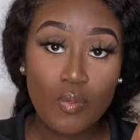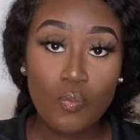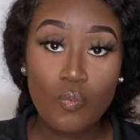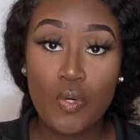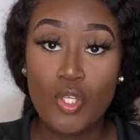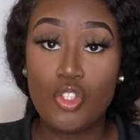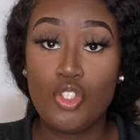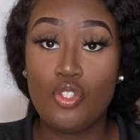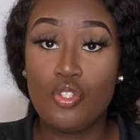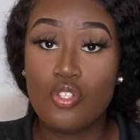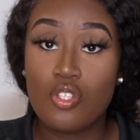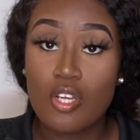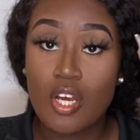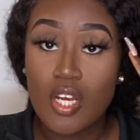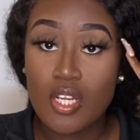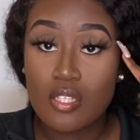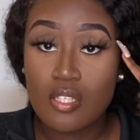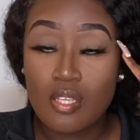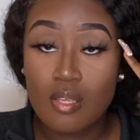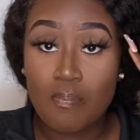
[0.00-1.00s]
once you
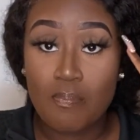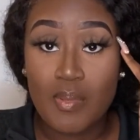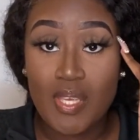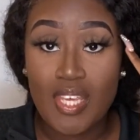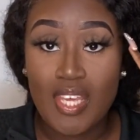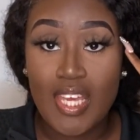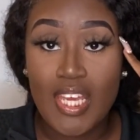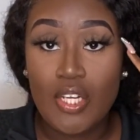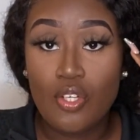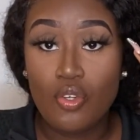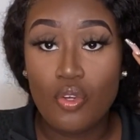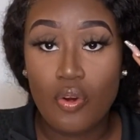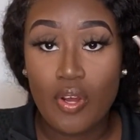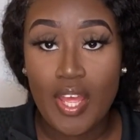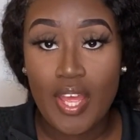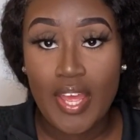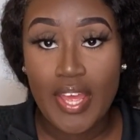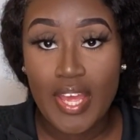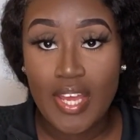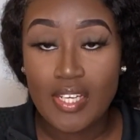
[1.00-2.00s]
start to be in your
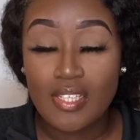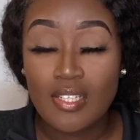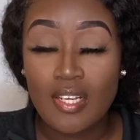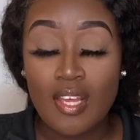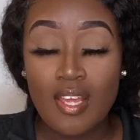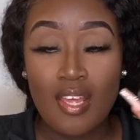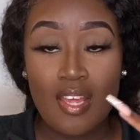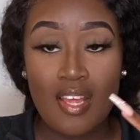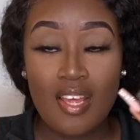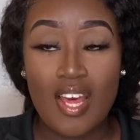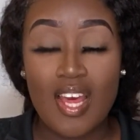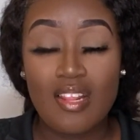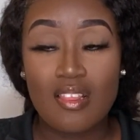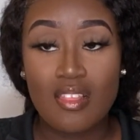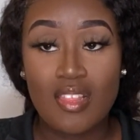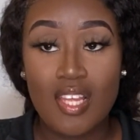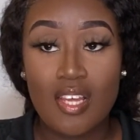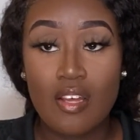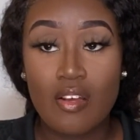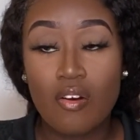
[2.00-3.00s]
head and
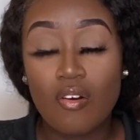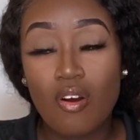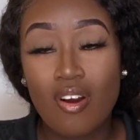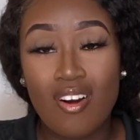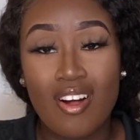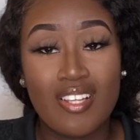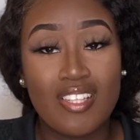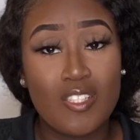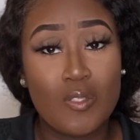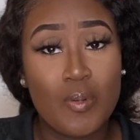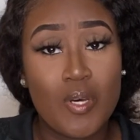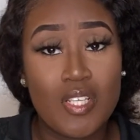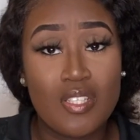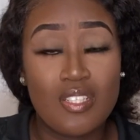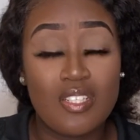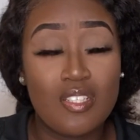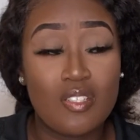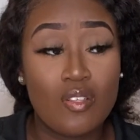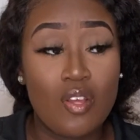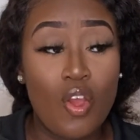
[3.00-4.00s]
think, oh, this
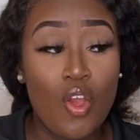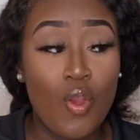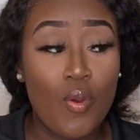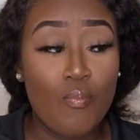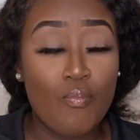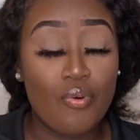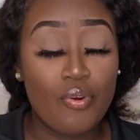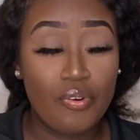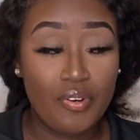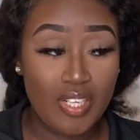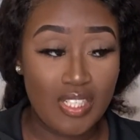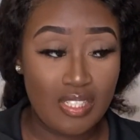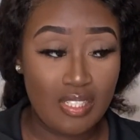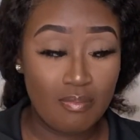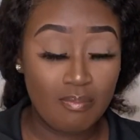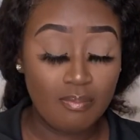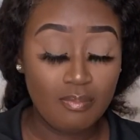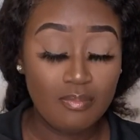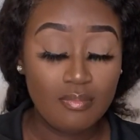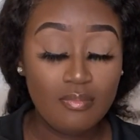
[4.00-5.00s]
person is
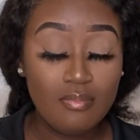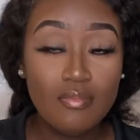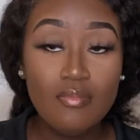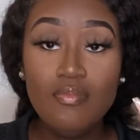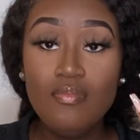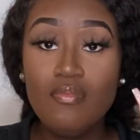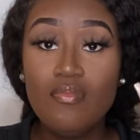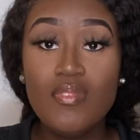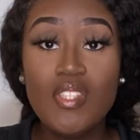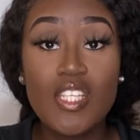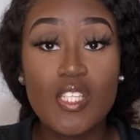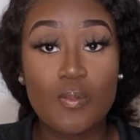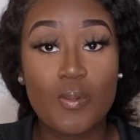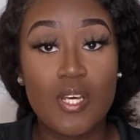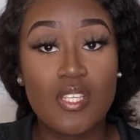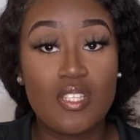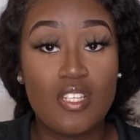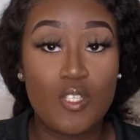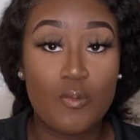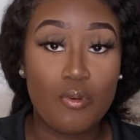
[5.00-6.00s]
progressing. This
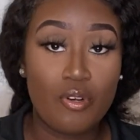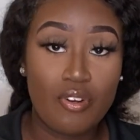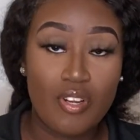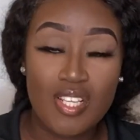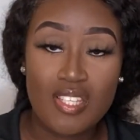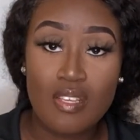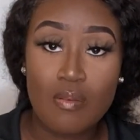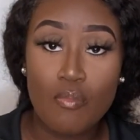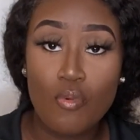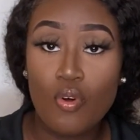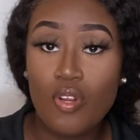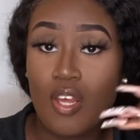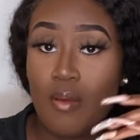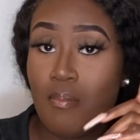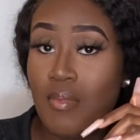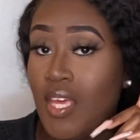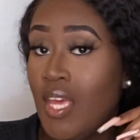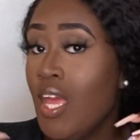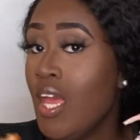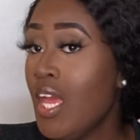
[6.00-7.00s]
person is progressing more than
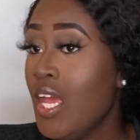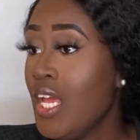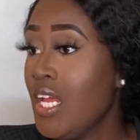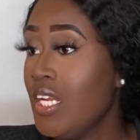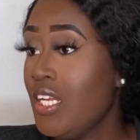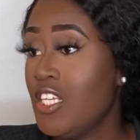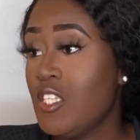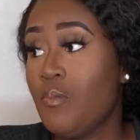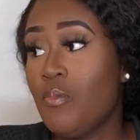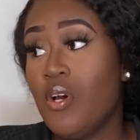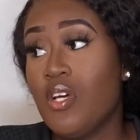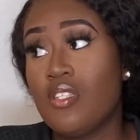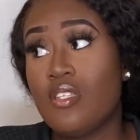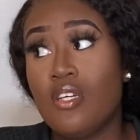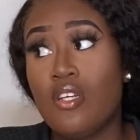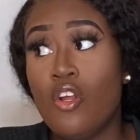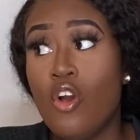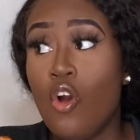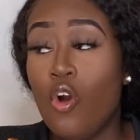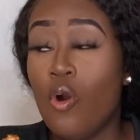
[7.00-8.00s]
me. This
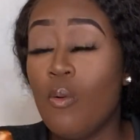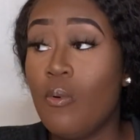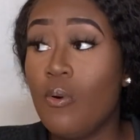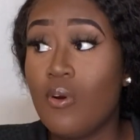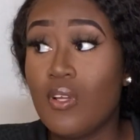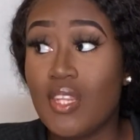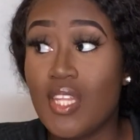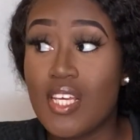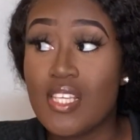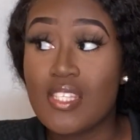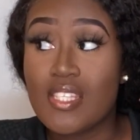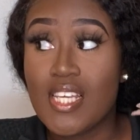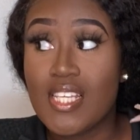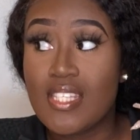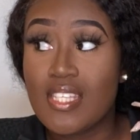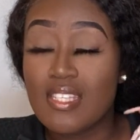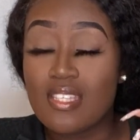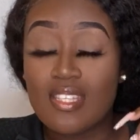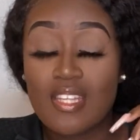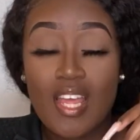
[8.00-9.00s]
person, oh my god, their
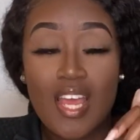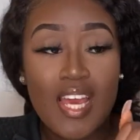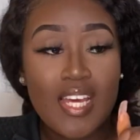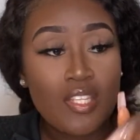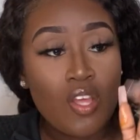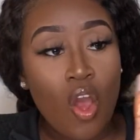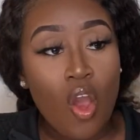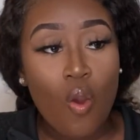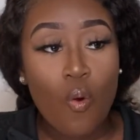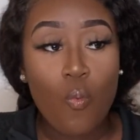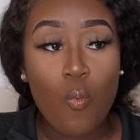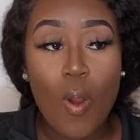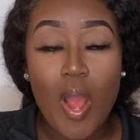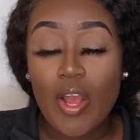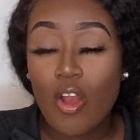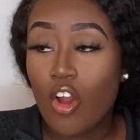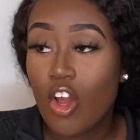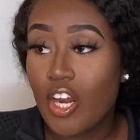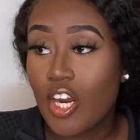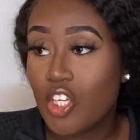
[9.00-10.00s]
sex is nice. Why
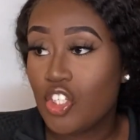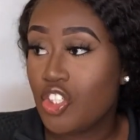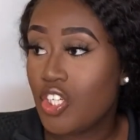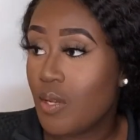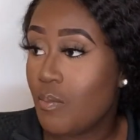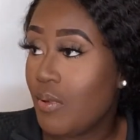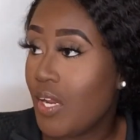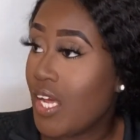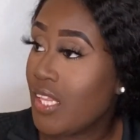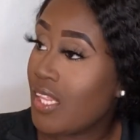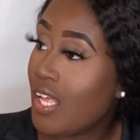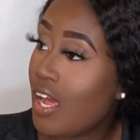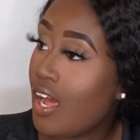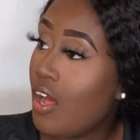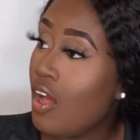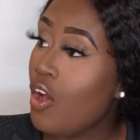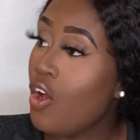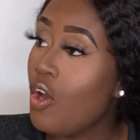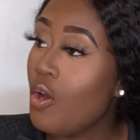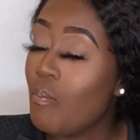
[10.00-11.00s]
can't I shape like
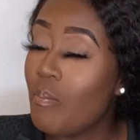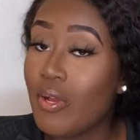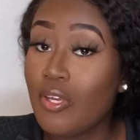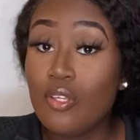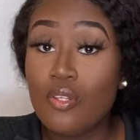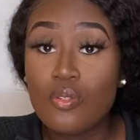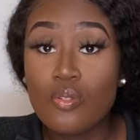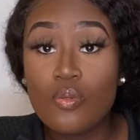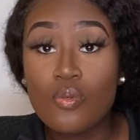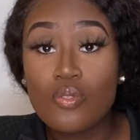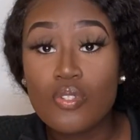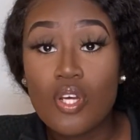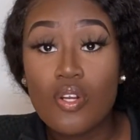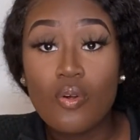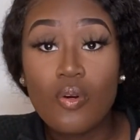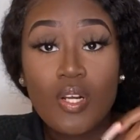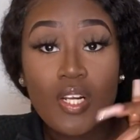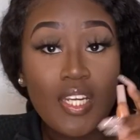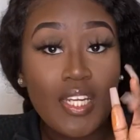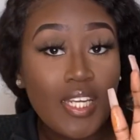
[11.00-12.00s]
that? My cuticles are
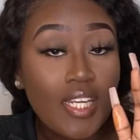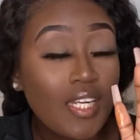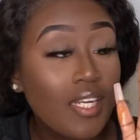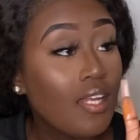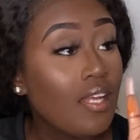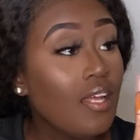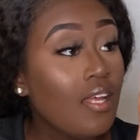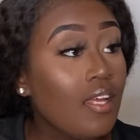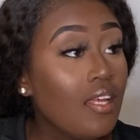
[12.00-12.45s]
not clean.